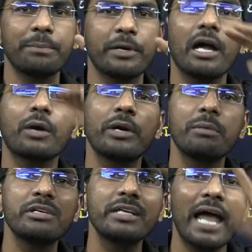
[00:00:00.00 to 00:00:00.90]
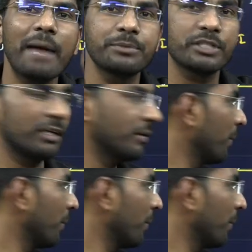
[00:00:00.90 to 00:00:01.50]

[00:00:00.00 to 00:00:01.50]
Acquired immunity absent.